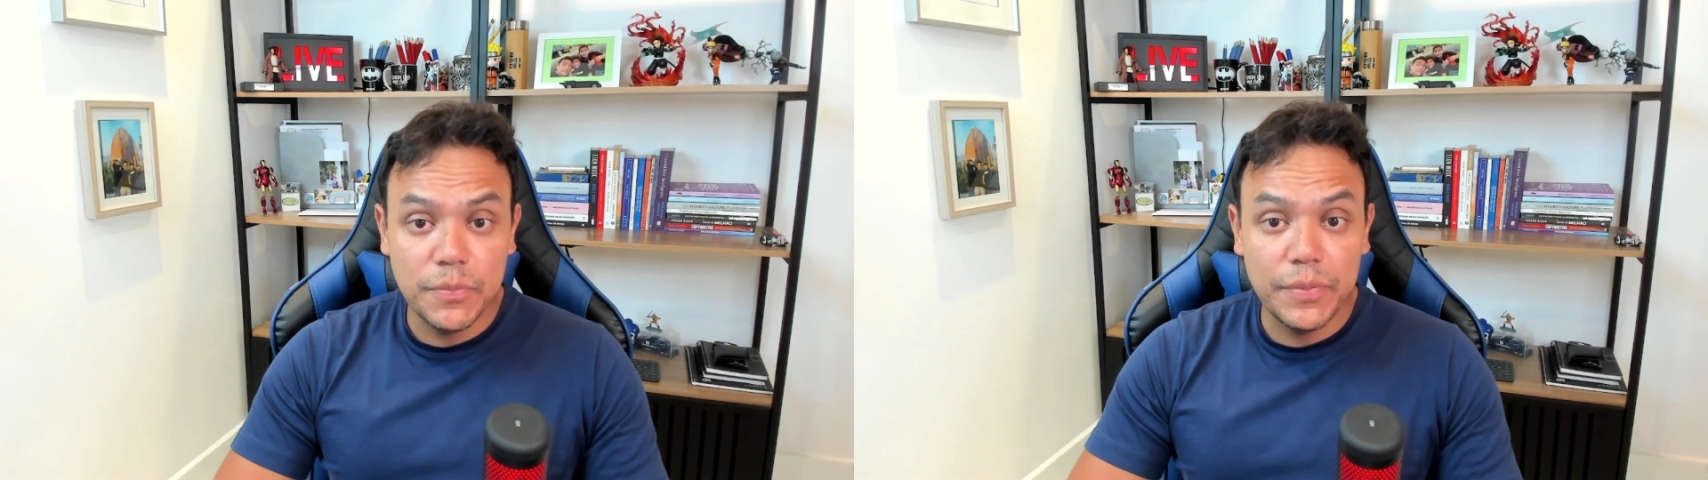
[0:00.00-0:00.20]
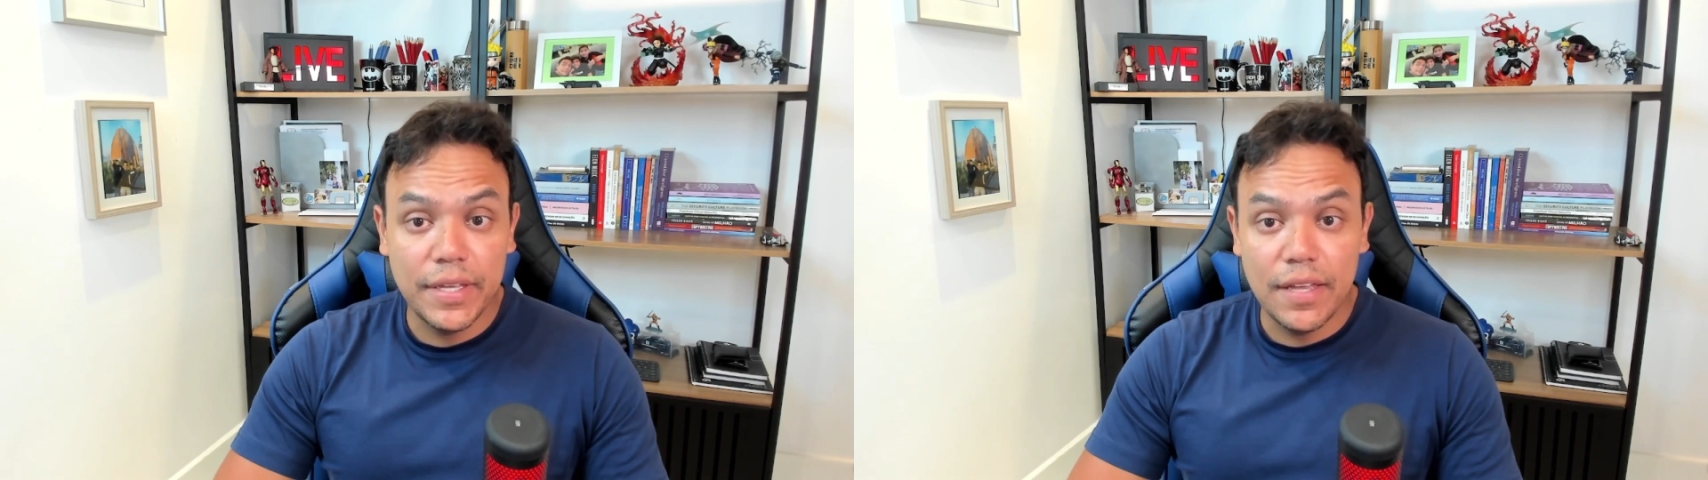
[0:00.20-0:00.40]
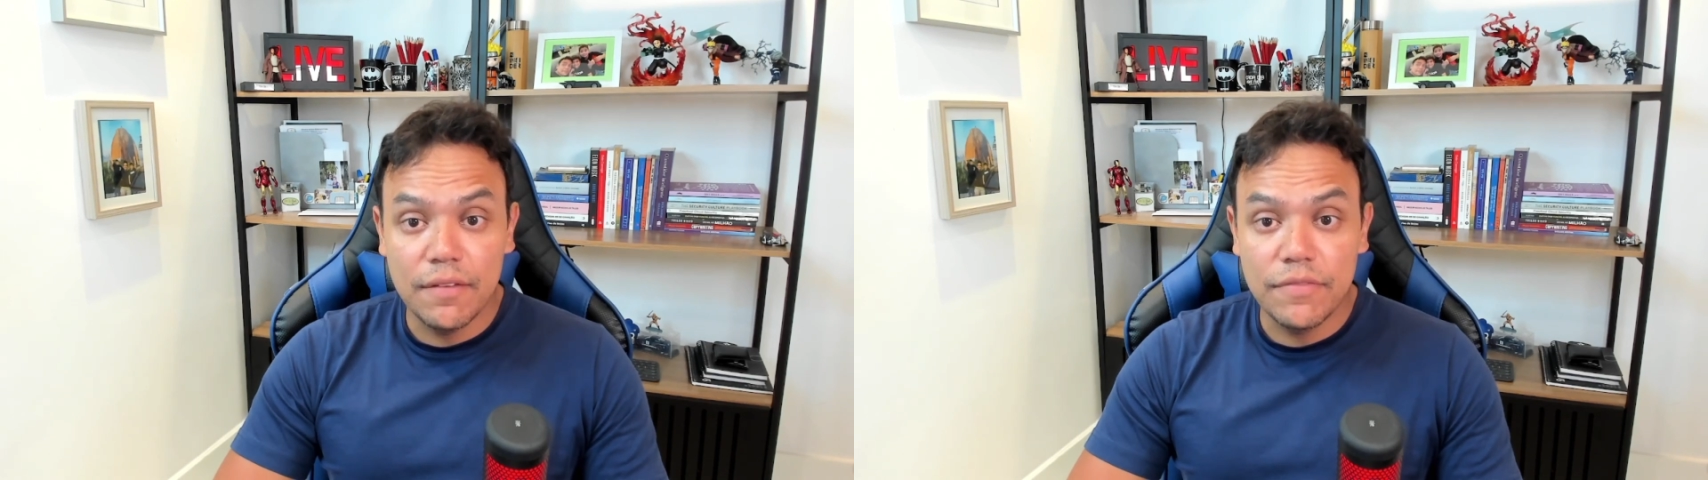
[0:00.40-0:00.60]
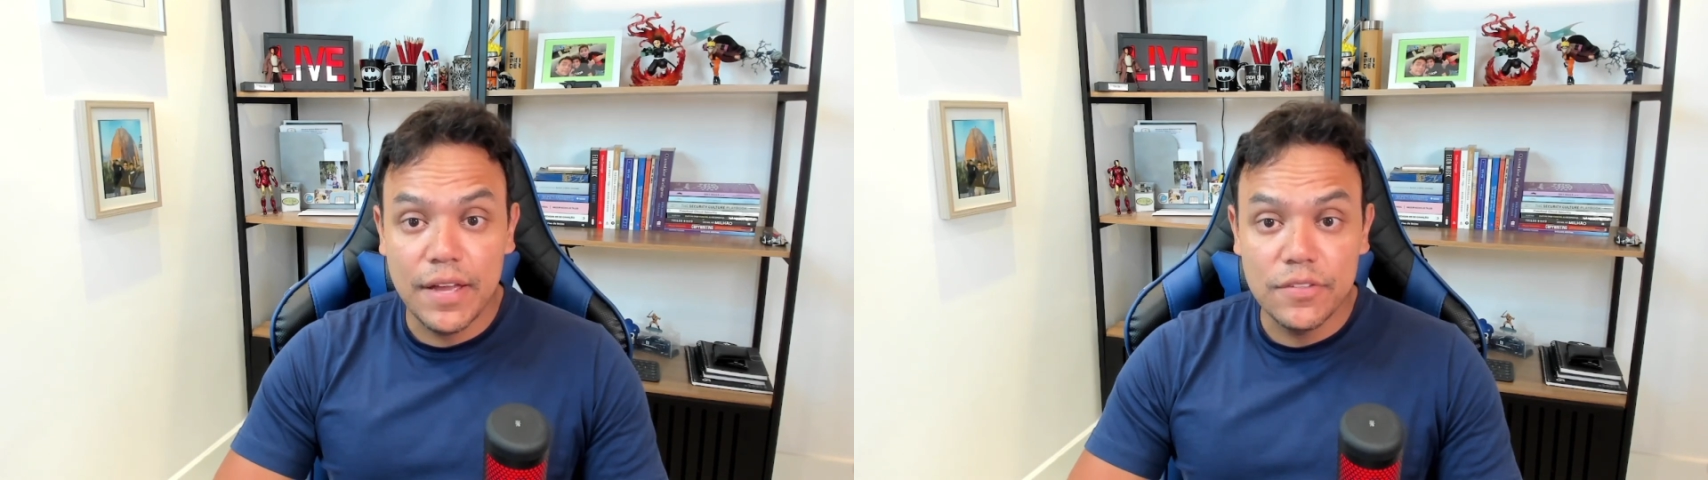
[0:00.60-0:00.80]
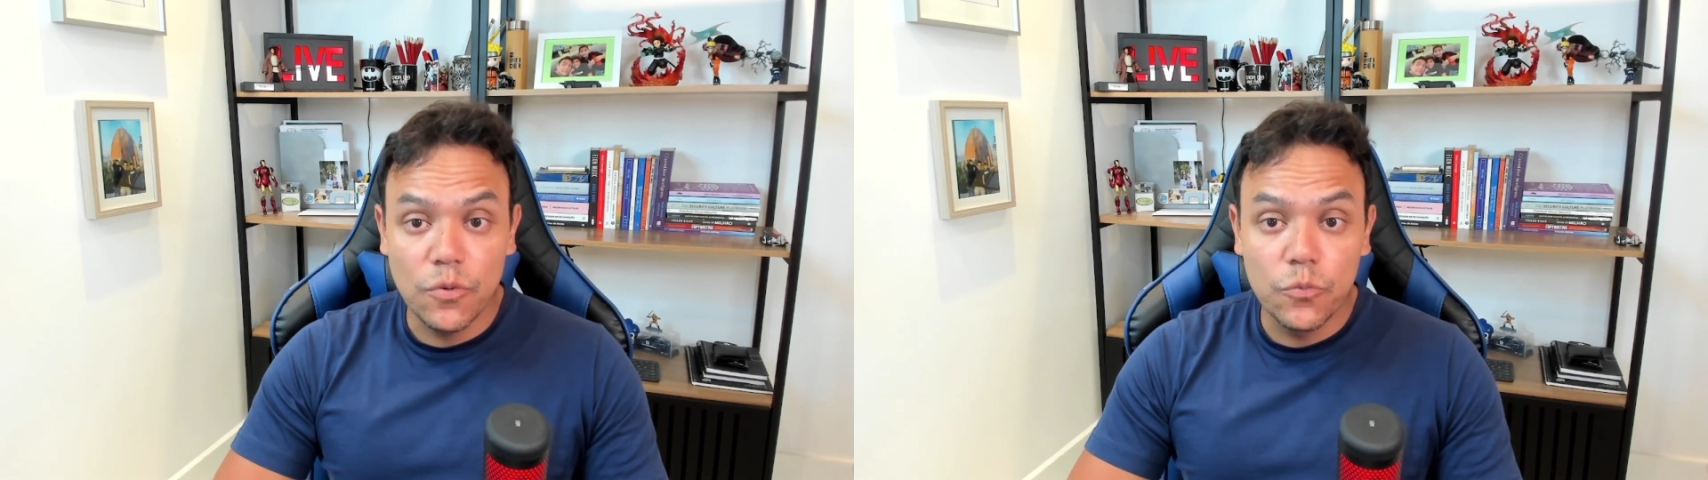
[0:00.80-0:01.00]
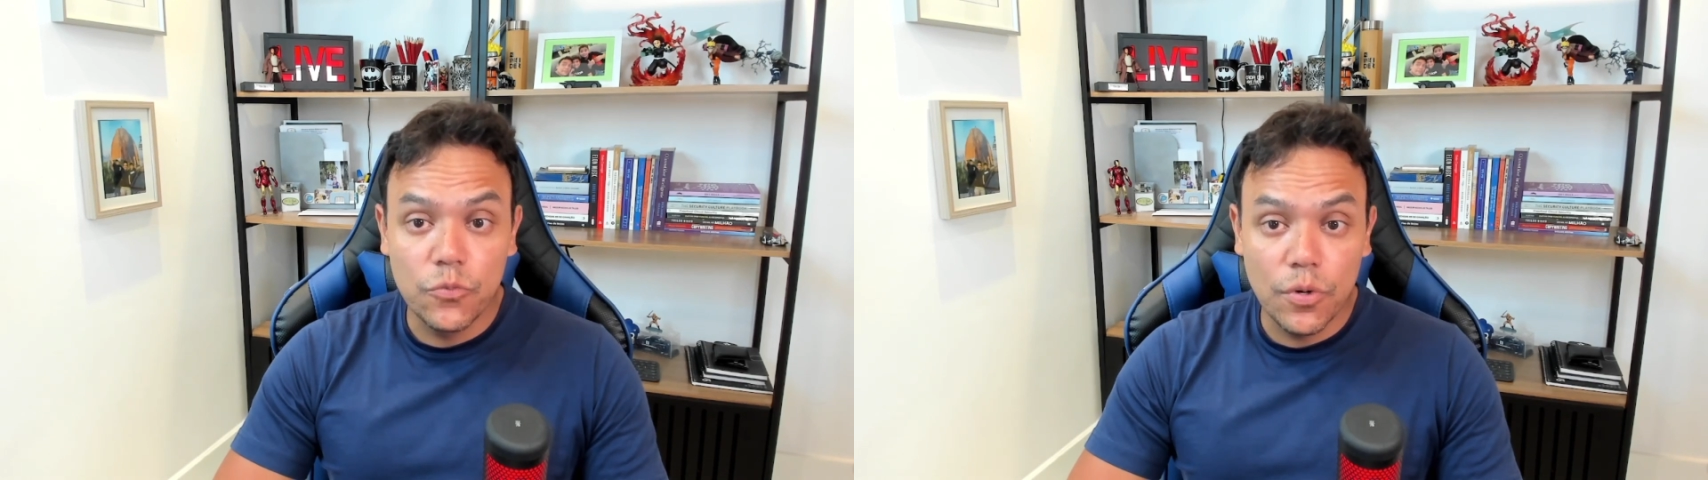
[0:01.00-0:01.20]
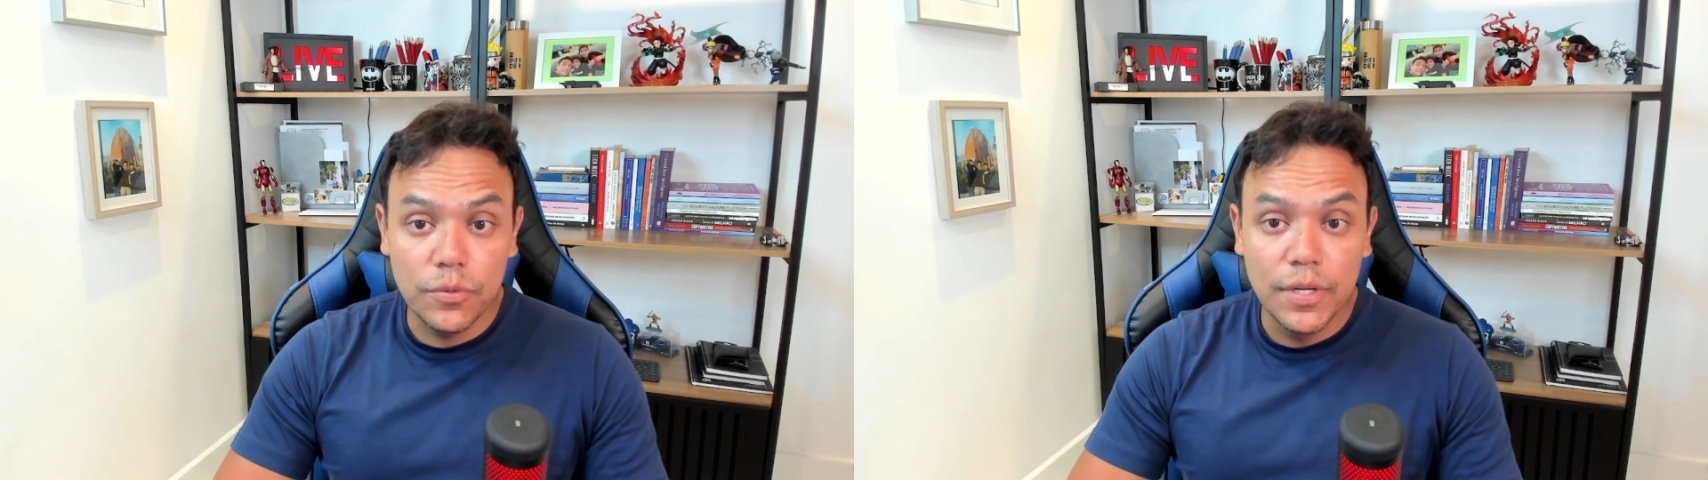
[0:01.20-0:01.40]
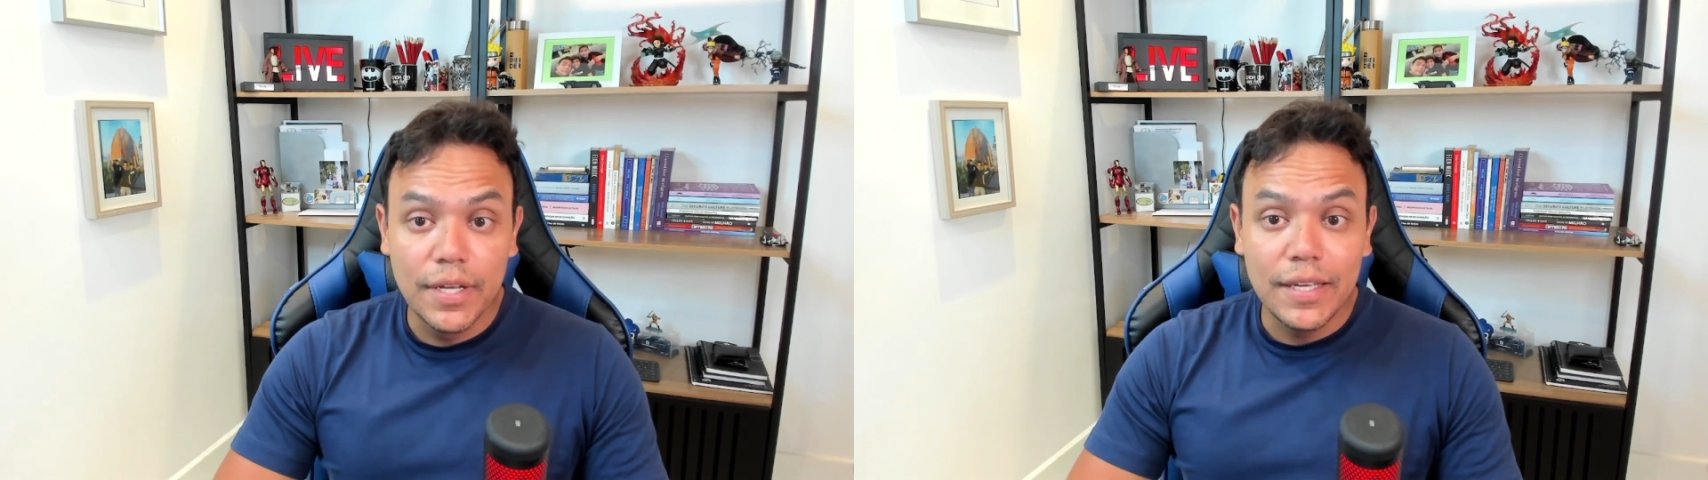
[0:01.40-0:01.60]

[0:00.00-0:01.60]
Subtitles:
play a vital role